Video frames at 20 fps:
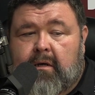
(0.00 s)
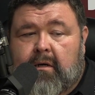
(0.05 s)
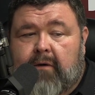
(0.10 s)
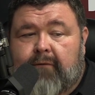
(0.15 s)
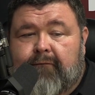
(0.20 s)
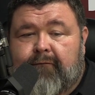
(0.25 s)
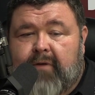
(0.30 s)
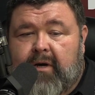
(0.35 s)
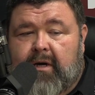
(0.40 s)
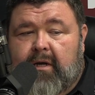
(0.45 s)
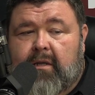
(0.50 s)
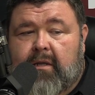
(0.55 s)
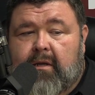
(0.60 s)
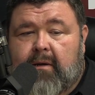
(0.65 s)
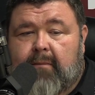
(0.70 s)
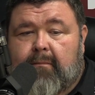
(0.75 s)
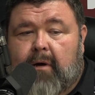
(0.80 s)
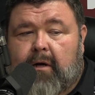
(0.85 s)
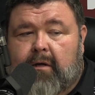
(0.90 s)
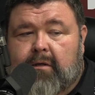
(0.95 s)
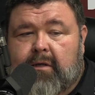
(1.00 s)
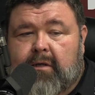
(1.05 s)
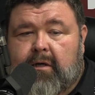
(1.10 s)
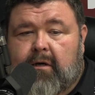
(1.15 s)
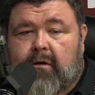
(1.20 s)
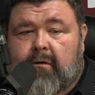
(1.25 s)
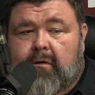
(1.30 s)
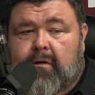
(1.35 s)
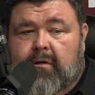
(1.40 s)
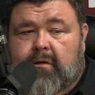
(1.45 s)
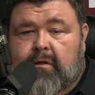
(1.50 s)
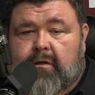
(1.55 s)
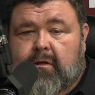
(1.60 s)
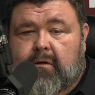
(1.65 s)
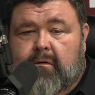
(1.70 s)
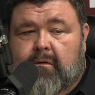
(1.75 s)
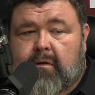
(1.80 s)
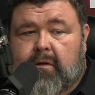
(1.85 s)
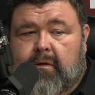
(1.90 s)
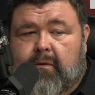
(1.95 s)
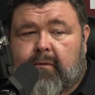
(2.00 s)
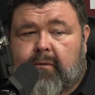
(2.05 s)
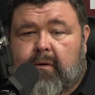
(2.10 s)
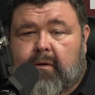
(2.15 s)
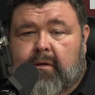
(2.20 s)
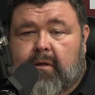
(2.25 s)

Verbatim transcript: event that Mossy Oak is doing.